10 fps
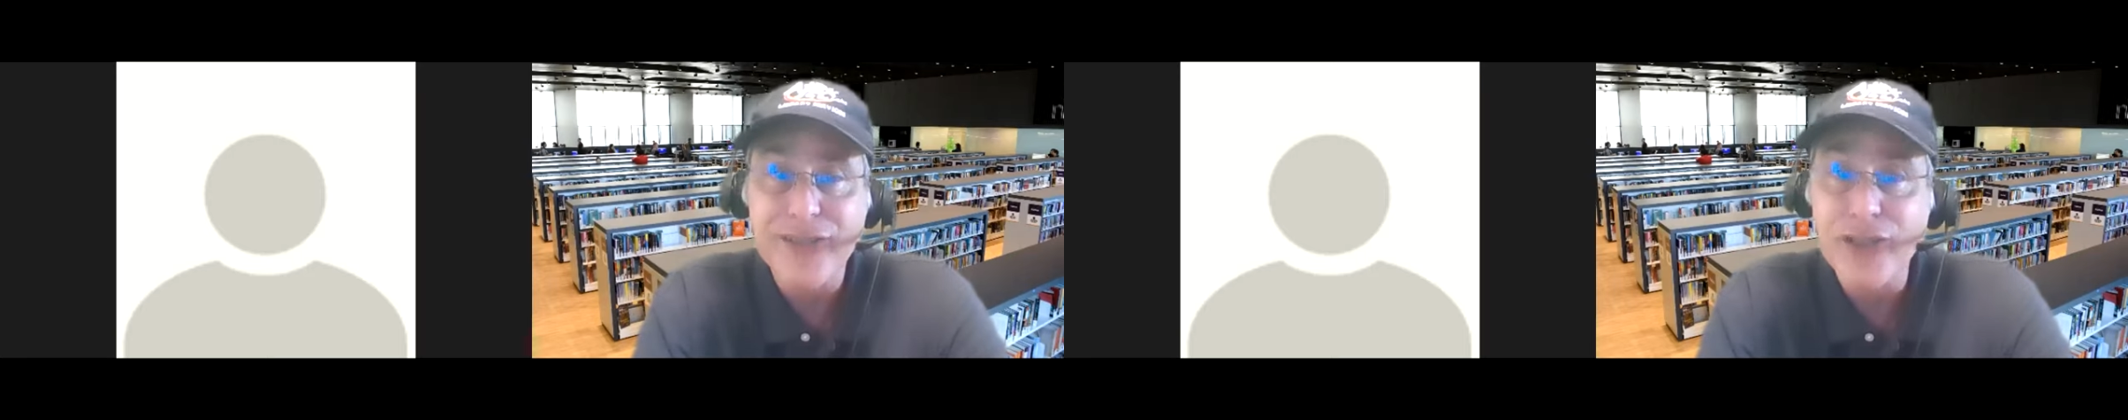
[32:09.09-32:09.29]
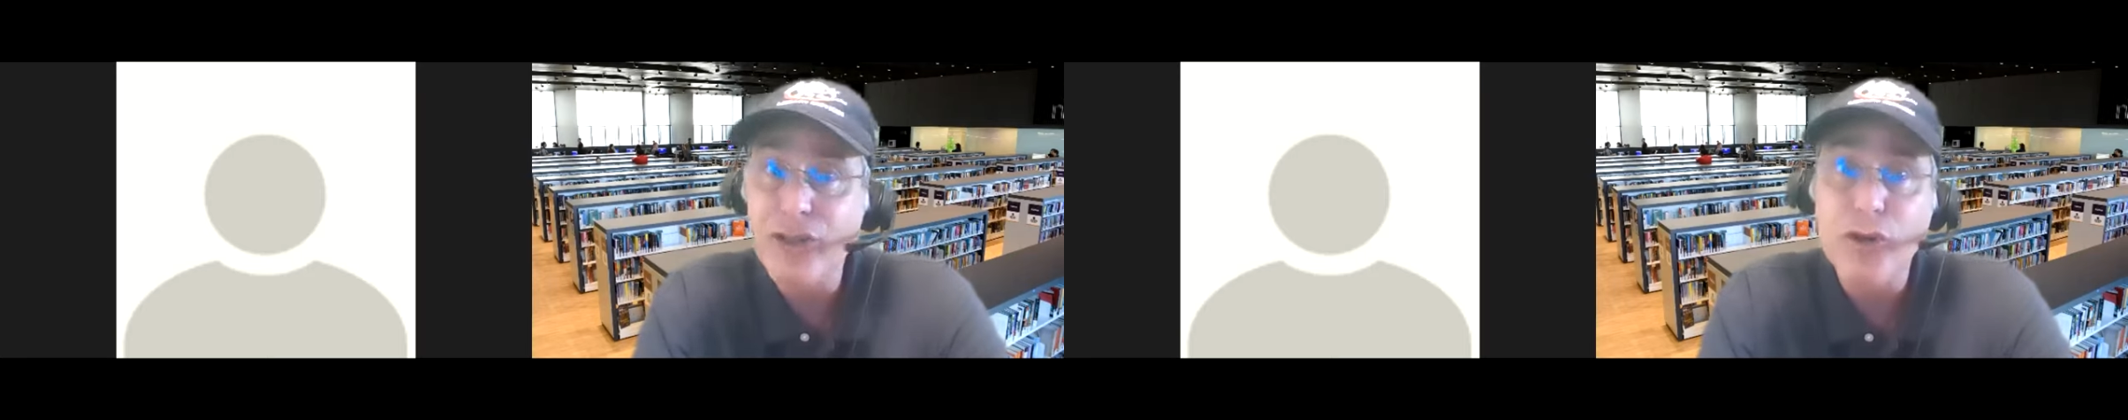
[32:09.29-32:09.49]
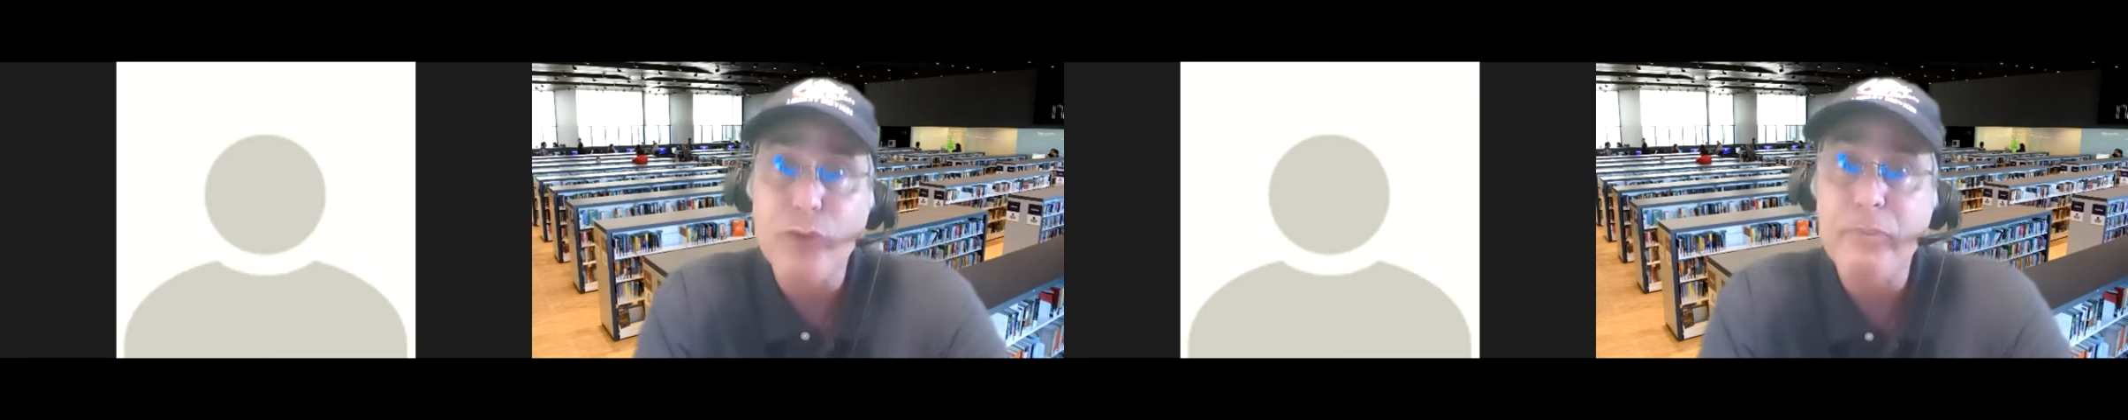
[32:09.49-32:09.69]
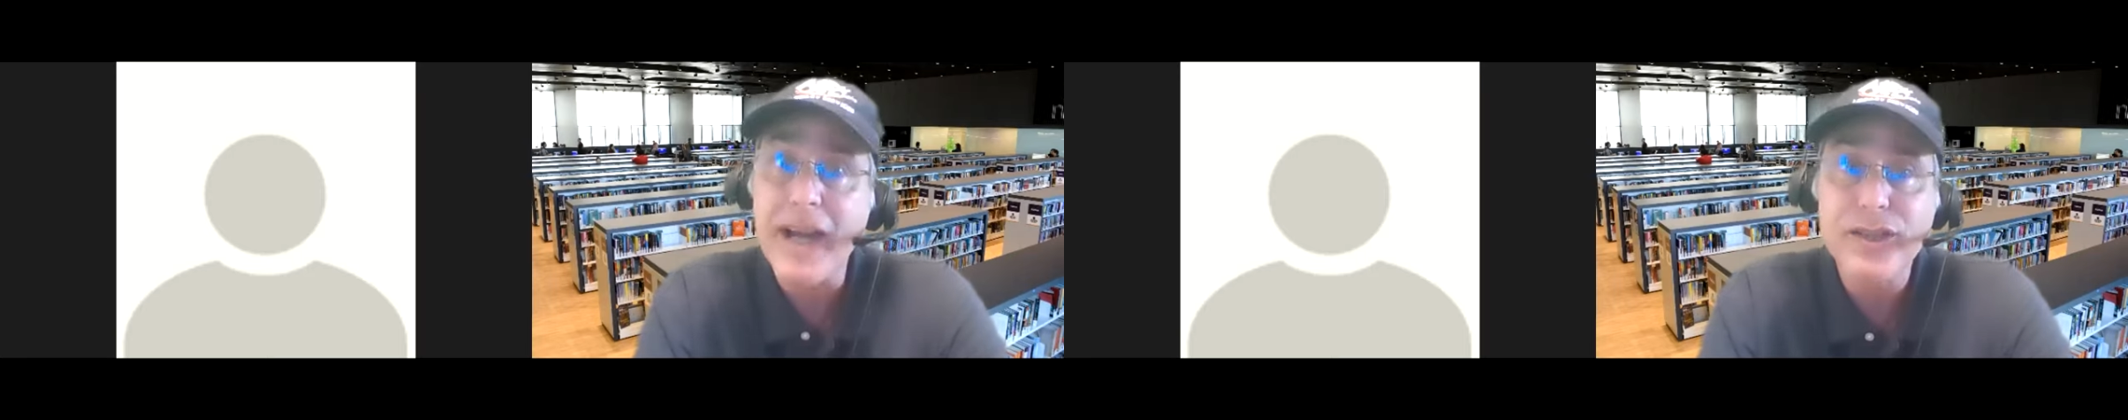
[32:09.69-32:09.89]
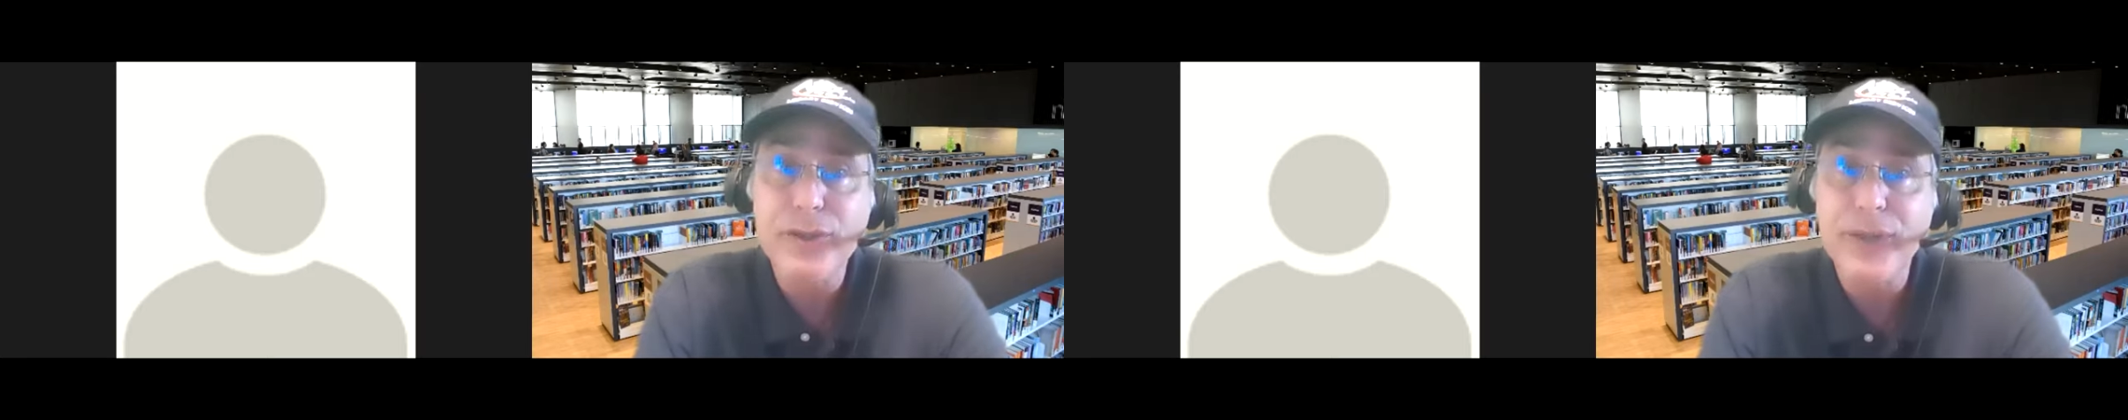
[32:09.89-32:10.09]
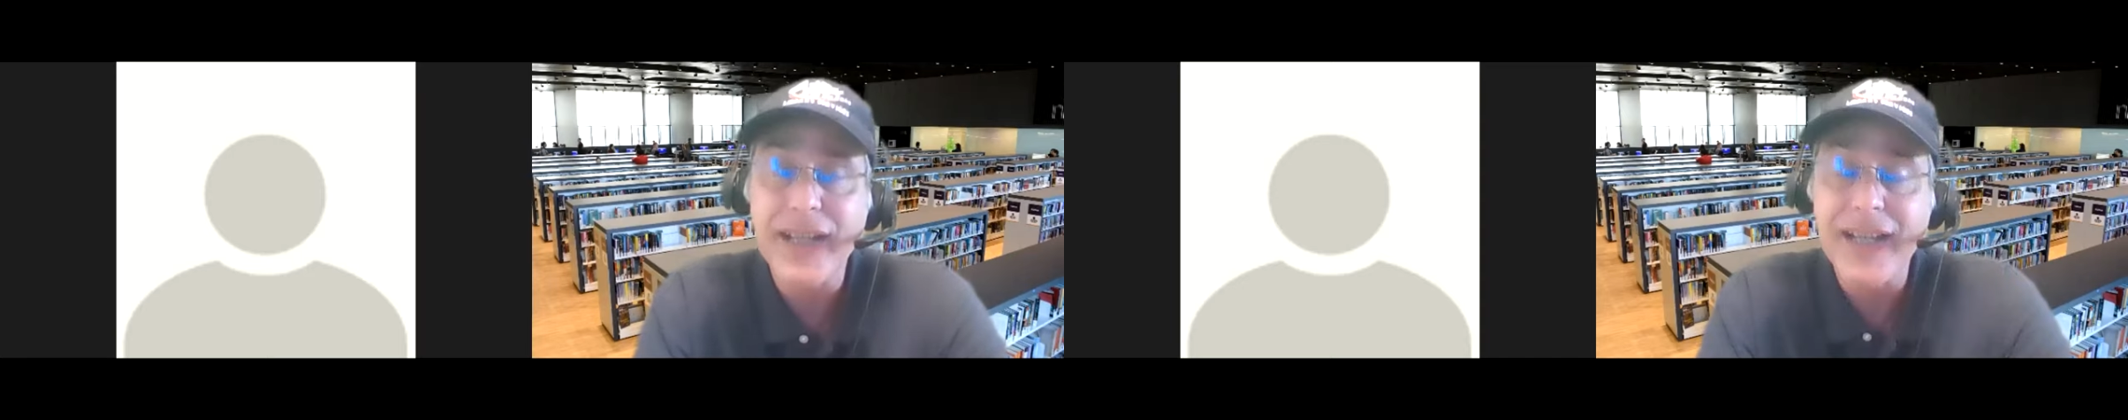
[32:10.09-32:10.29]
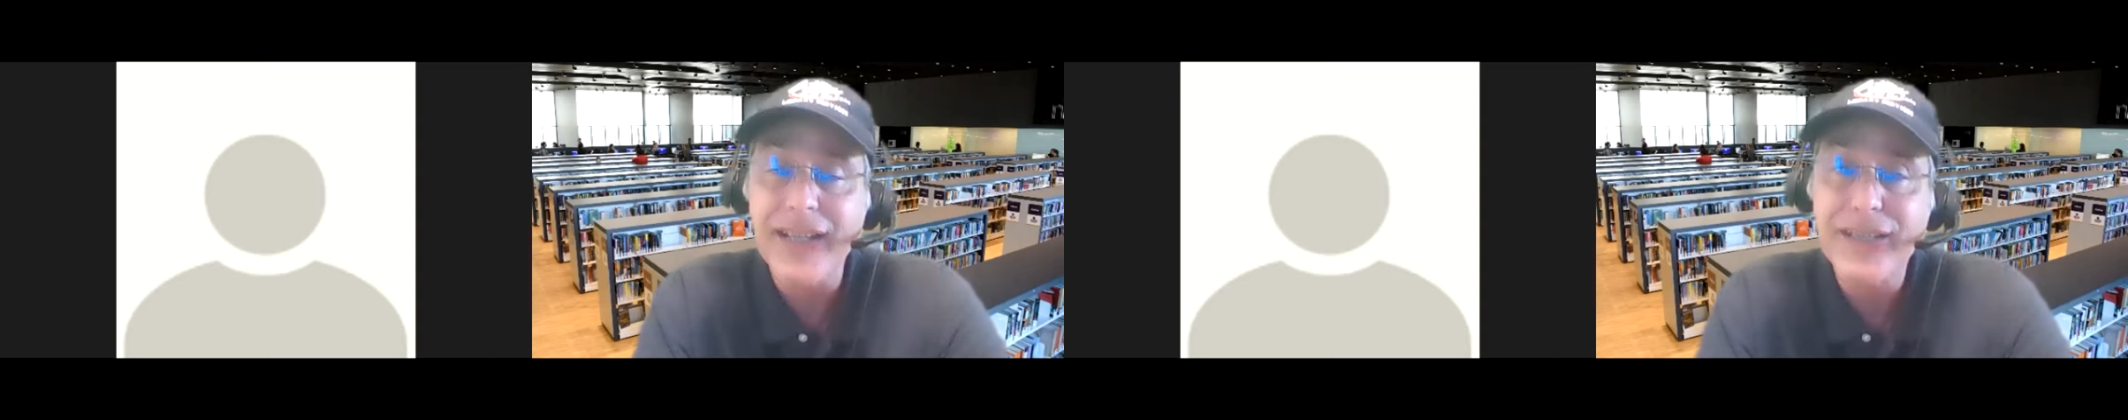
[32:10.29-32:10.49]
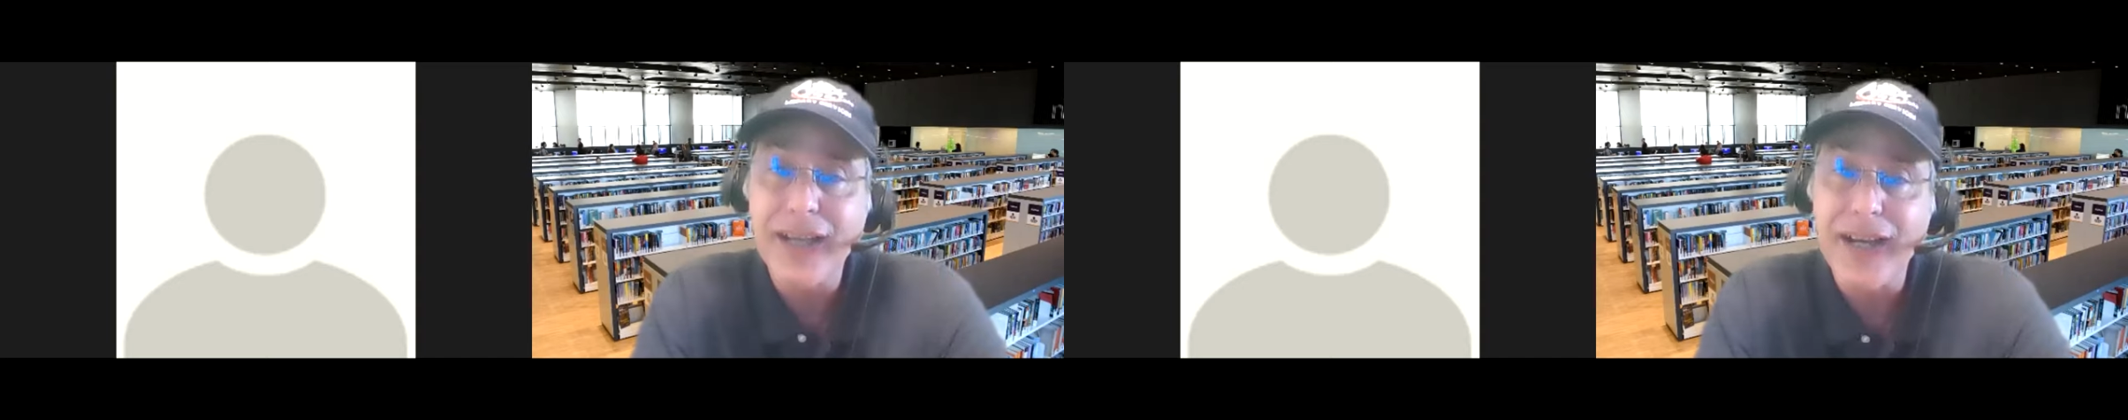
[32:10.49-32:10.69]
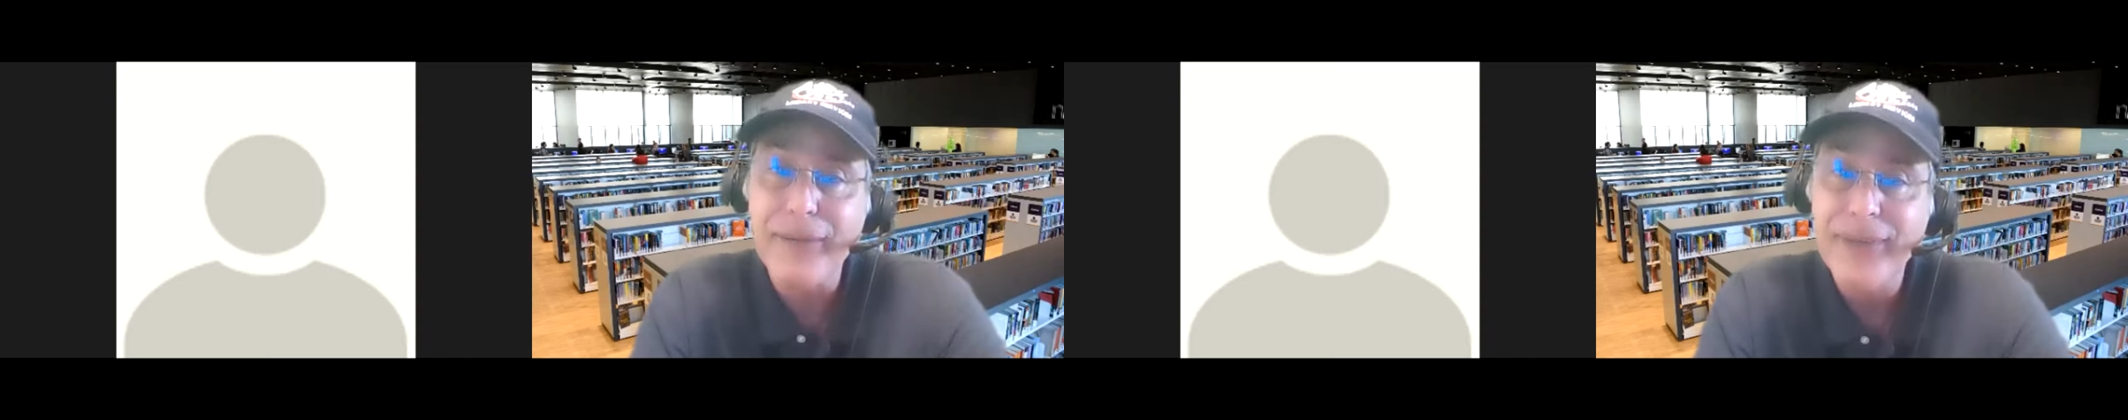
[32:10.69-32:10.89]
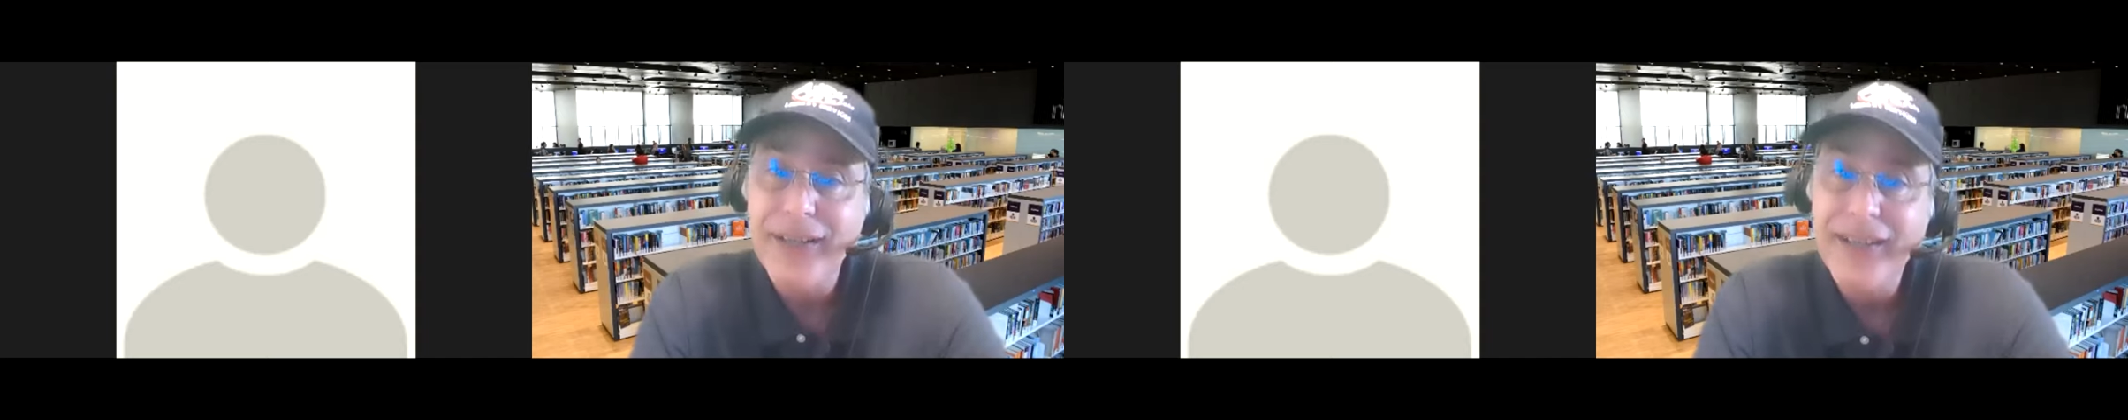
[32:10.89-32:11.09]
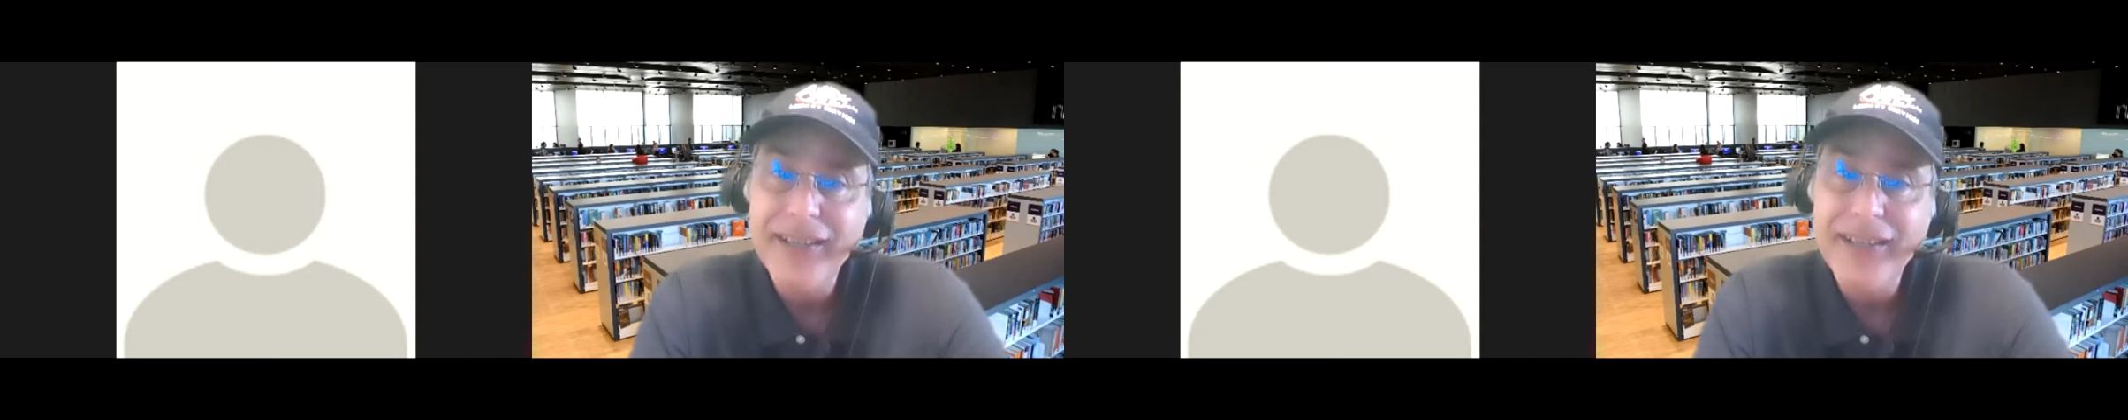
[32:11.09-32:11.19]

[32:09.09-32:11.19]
So you can go back to it anytime